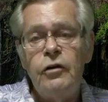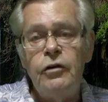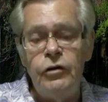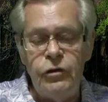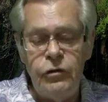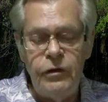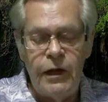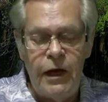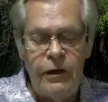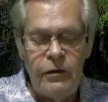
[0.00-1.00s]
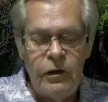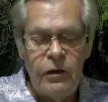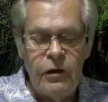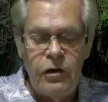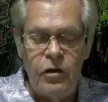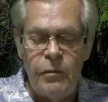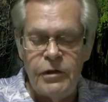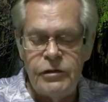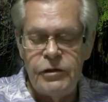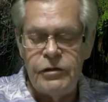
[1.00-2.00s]
To do that, you
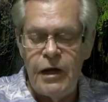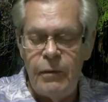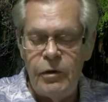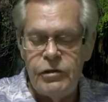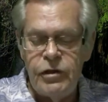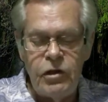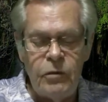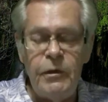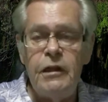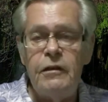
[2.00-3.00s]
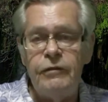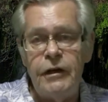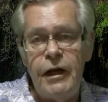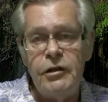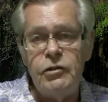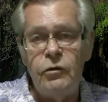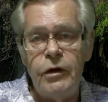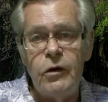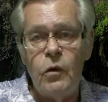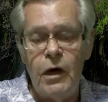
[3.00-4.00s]
must establish that you meet the financial
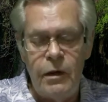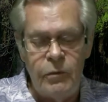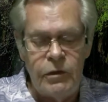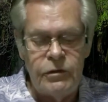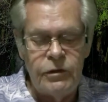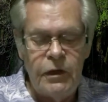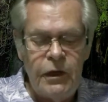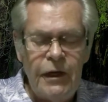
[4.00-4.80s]
requirements.